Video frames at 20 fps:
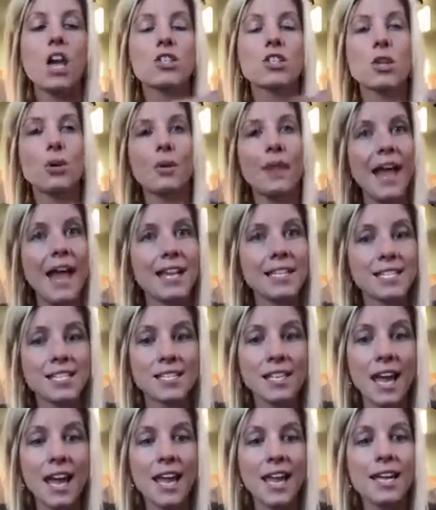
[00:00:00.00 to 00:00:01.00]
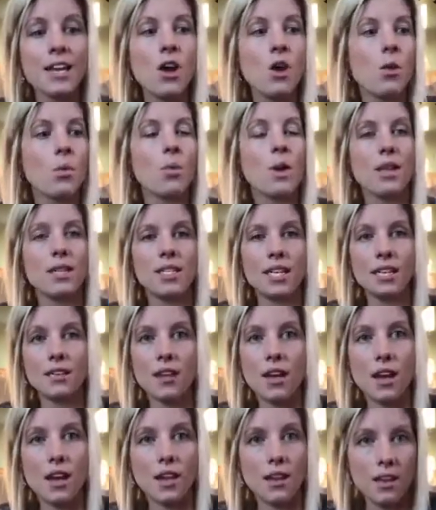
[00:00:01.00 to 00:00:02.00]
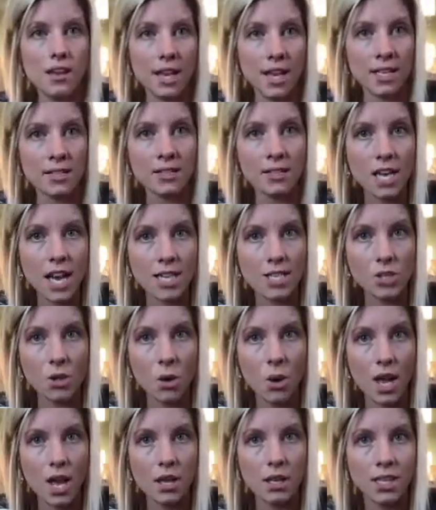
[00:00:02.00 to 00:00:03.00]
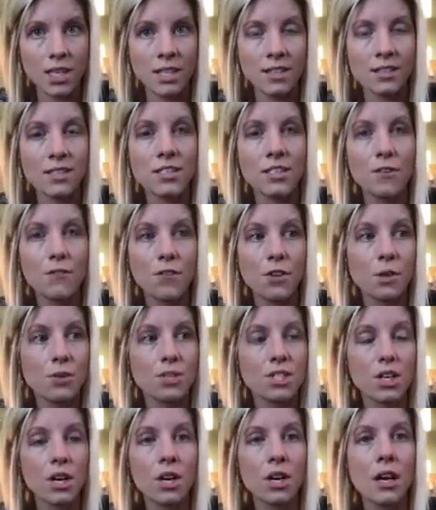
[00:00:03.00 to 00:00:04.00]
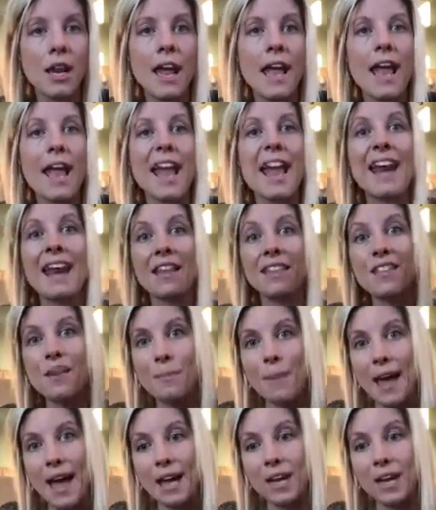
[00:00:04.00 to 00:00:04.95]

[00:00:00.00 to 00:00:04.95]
So last night we did the In Touch oil in the diffuser, and on the back